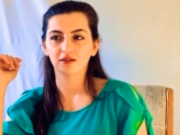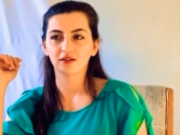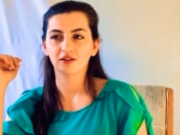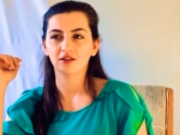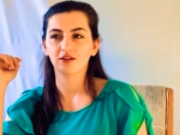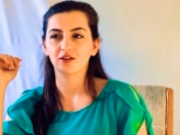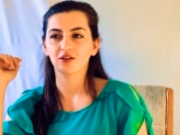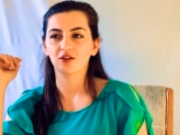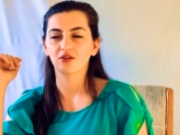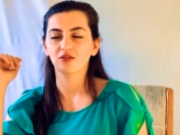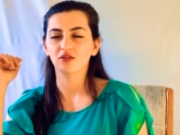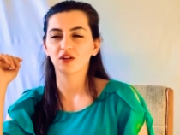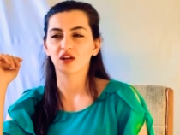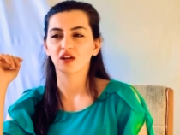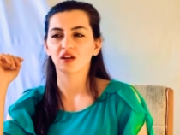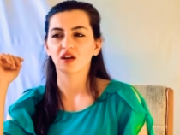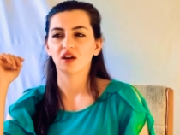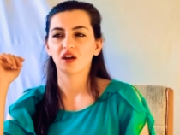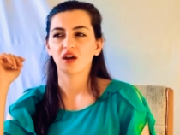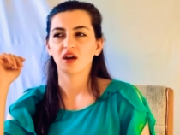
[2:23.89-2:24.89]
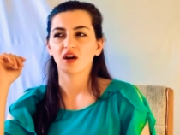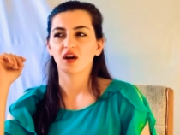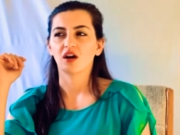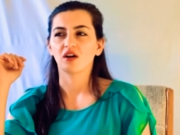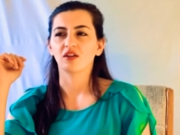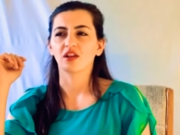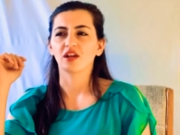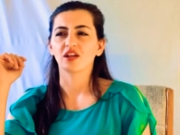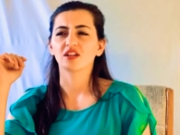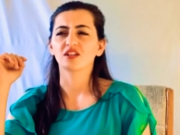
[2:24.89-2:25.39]
you know, like I'll
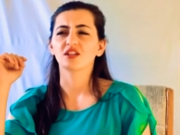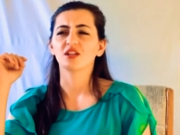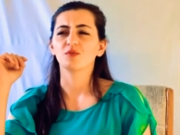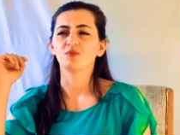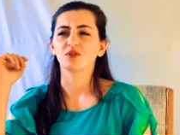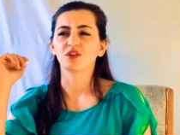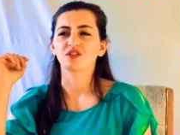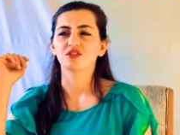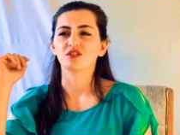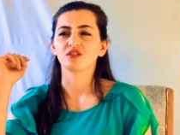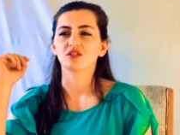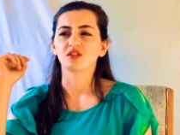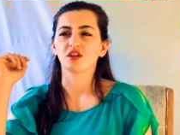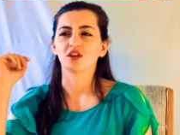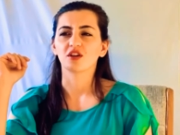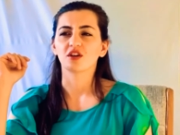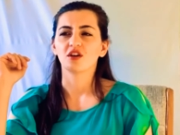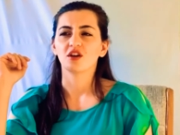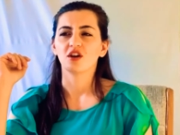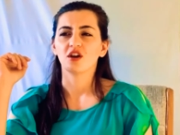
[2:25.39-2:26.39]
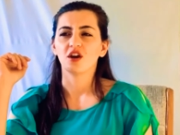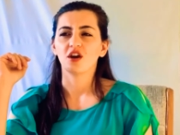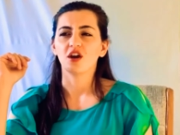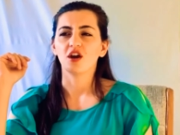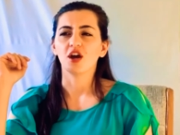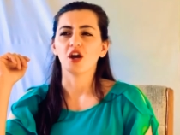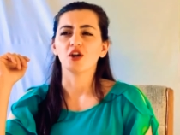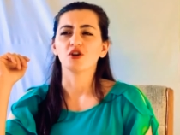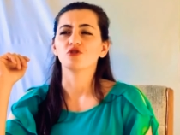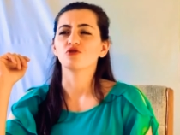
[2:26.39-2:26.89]
like keep like this like
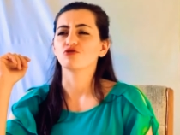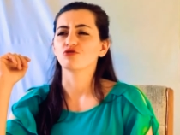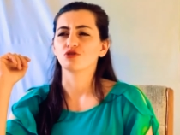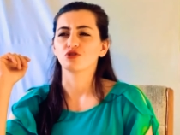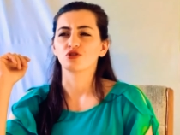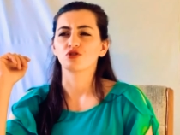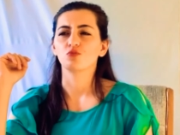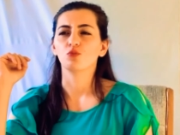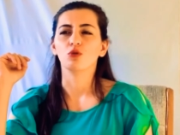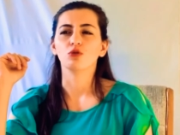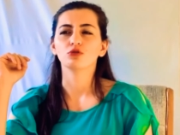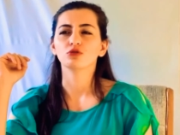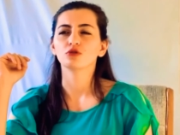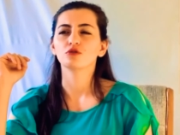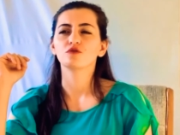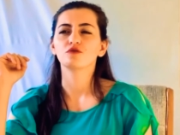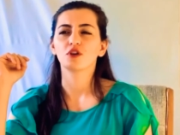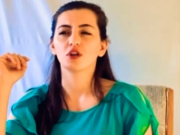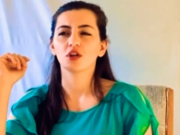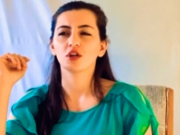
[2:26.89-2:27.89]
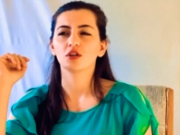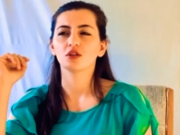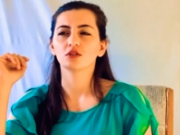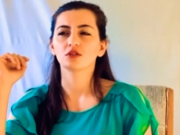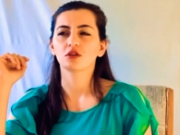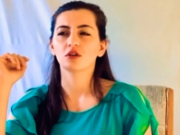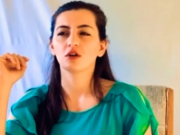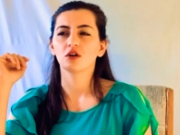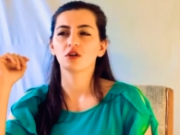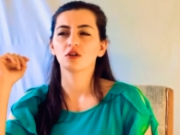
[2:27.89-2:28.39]
angry smolder face
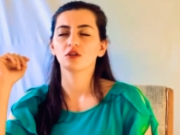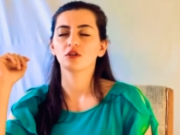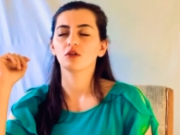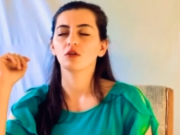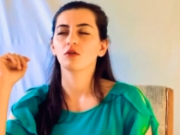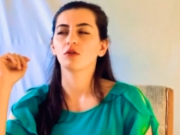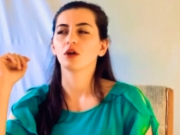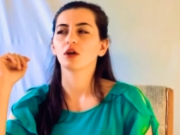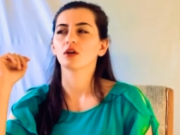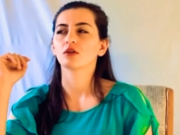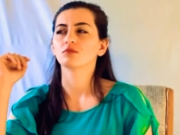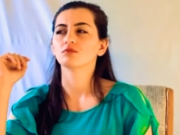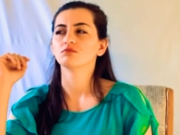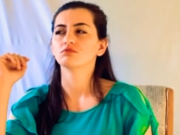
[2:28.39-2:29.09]
on and you know, like